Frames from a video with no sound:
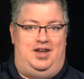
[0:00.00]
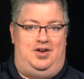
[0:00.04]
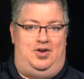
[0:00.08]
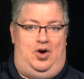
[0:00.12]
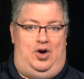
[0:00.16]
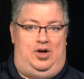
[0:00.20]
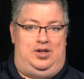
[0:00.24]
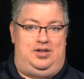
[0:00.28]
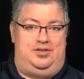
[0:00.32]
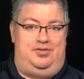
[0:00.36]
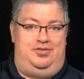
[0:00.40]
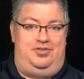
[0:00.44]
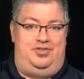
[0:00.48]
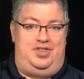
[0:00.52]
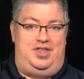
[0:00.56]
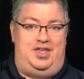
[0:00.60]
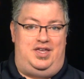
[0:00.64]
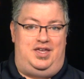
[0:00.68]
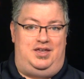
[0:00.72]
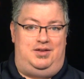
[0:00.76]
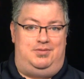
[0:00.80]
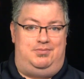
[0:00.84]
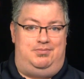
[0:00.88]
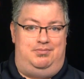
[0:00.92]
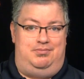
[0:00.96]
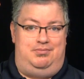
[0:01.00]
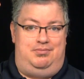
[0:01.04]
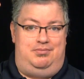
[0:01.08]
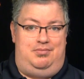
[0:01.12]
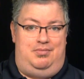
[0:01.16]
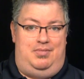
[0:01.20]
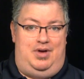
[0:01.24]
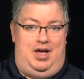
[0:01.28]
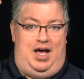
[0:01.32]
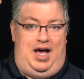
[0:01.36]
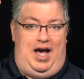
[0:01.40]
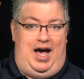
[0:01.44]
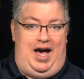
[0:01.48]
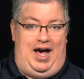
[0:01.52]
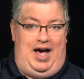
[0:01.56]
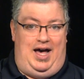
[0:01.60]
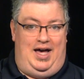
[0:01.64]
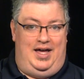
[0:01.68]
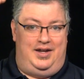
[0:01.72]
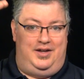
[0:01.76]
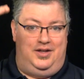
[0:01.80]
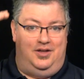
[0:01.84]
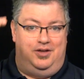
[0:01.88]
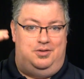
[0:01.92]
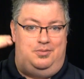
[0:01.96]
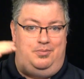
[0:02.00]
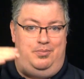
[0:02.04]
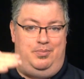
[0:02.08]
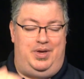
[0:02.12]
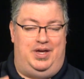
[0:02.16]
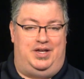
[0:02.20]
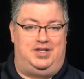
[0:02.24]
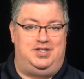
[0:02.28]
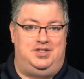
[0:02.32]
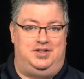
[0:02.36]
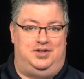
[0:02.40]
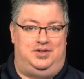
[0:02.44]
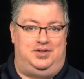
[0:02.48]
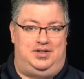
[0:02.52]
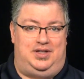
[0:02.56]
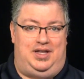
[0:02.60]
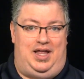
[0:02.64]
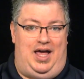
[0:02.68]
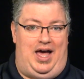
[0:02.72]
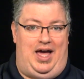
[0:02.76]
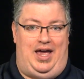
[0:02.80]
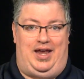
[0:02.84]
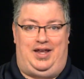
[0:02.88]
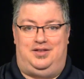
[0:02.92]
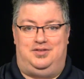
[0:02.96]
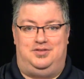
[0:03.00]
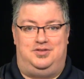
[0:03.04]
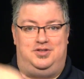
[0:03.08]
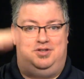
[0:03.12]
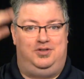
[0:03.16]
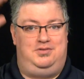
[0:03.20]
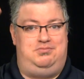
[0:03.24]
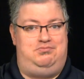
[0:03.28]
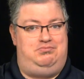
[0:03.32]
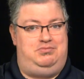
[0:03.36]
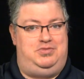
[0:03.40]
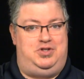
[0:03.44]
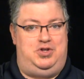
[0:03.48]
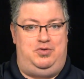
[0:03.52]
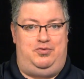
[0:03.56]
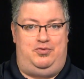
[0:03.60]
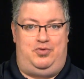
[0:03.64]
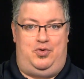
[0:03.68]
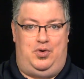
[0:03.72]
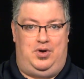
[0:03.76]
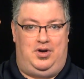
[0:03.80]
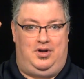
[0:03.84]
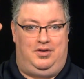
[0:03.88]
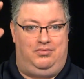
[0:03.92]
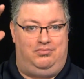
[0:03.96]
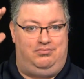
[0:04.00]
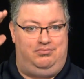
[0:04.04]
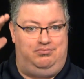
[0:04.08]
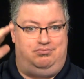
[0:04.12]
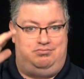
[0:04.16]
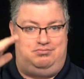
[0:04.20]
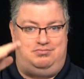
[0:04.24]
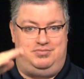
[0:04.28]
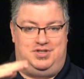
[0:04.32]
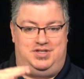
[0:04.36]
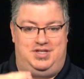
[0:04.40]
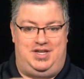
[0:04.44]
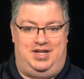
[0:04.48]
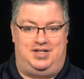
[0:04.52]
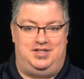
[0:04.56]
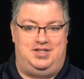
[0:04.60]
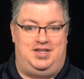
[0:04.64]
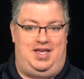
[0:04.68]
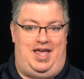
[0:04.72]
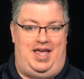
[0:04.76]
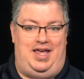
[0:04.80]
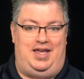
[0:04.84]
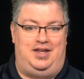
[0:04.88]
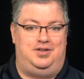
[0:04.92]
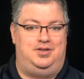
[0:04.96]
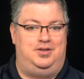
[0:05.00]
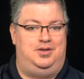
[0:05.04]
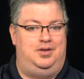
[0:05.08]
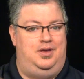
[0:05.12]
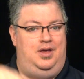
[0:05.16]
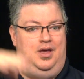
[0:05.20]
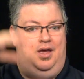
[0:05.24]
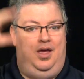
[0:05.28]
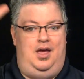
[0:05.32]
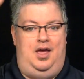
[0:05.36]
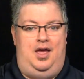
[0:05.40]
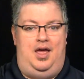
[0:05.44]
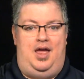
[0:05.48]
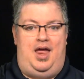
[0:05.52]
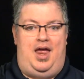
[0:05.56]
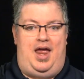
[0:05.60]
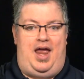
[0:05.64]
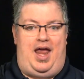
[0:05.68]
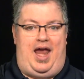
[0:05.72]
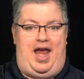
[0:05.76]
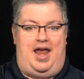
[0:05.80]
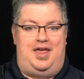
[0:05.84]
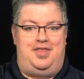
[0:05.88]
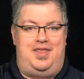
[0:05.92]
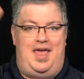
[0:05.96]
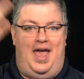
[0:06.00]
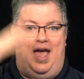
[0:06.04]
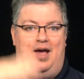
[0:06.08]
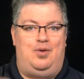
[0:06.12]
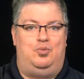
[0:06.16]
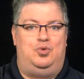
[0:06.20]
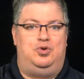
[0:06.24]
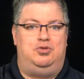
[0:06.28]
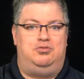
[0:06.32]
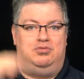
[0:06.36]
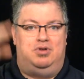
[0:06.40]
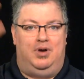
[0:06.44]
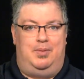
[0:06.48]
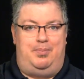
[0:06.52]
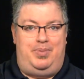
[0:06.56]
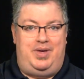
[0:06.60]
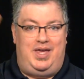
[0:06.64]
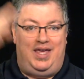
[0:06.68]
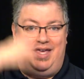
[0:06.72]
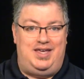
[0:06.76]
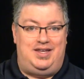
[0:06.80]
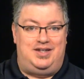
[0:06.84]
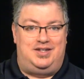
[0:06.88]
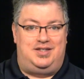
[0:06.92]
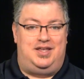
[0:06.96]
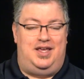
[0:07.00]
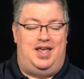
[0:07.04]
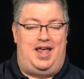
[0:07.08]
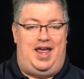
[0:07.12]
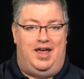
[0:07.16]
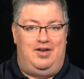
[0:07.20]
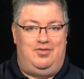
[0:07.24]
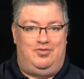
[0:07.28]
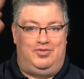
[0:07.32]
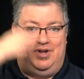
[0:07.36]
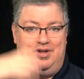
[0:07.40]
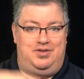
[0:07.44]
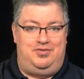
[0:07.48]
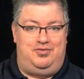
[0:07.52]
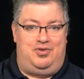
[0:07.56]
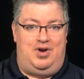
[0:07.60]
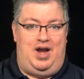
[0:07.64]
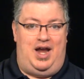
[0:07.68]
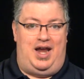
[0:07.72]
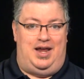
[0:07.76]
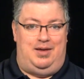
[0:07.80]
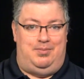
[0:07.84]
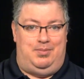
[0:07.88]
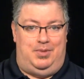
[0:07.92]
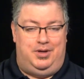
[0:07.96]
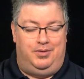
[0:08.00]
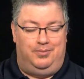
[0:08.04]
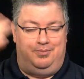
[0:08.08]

all of the odd pixel lines, 2, 4, 6, 8, and that would repeat every frame.